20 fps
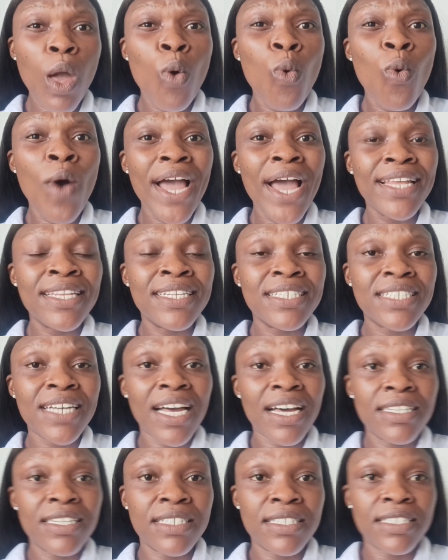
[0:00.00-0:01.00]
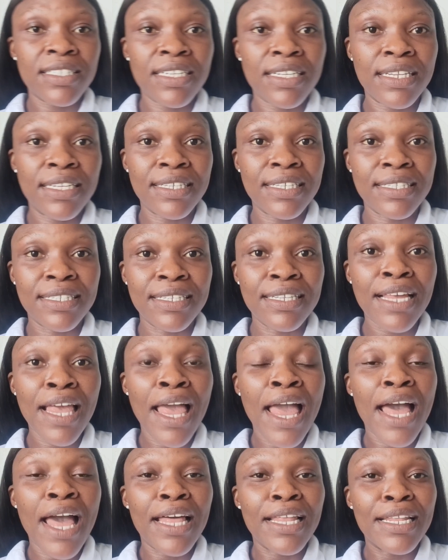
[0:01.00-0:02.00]
while the child is still
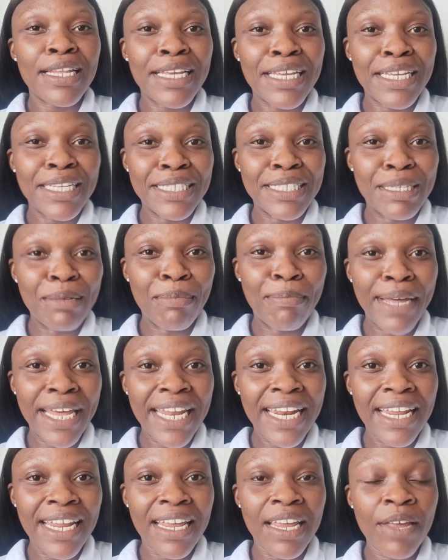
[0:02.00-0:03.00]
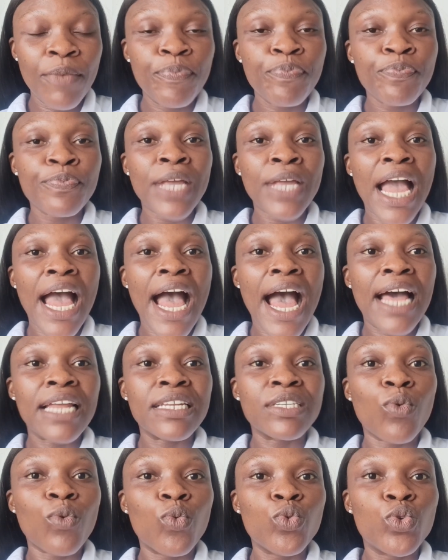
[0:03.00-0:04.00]
in the belly.
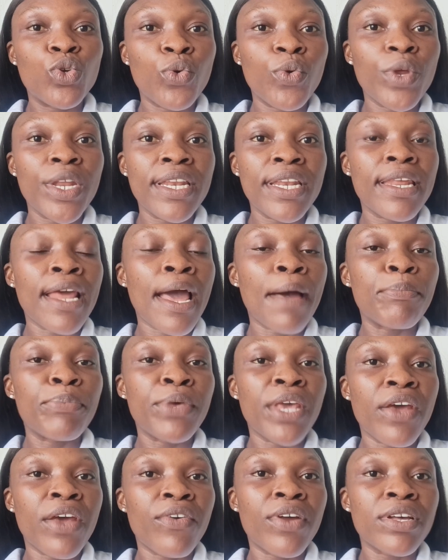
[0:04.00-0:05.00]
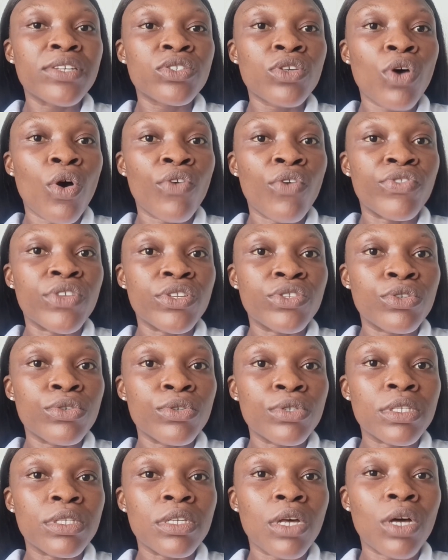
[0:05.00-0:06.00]
And during the appearance of the
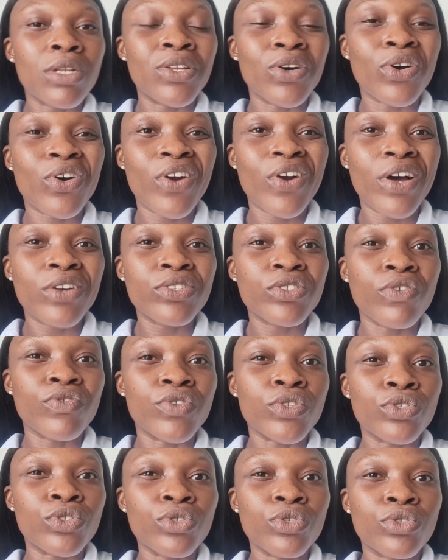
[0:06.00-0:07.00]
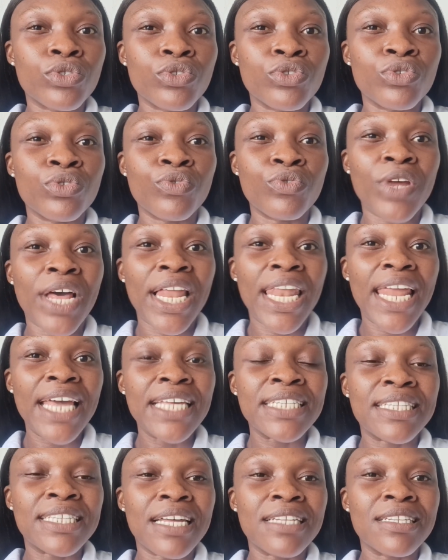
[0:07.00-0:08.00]
tooth, the crowns of the tooth, you
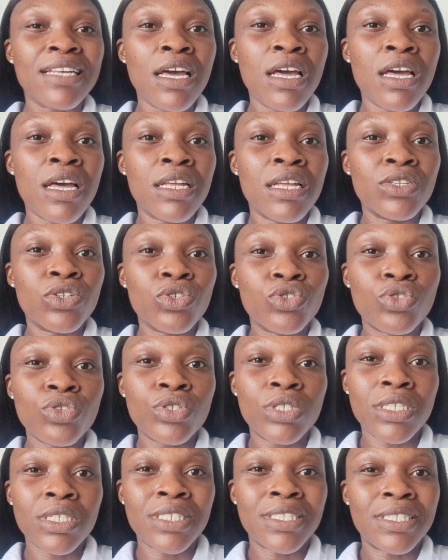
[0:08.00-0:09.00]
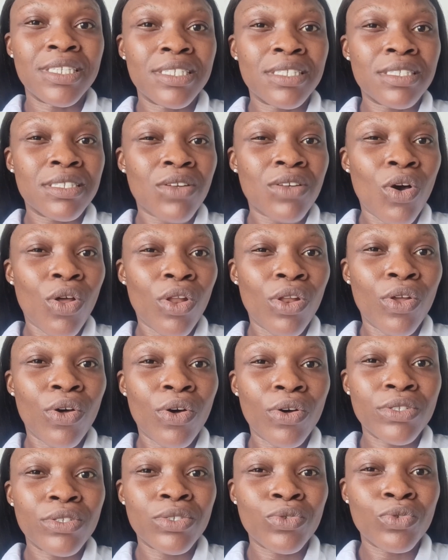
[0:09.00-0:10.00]
realize that the tooth is
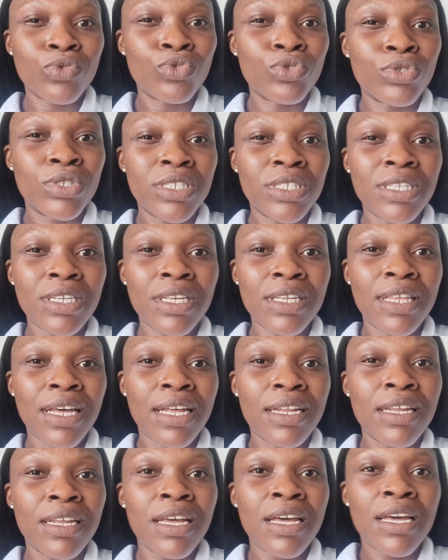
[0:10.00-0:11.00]
discolored. You see that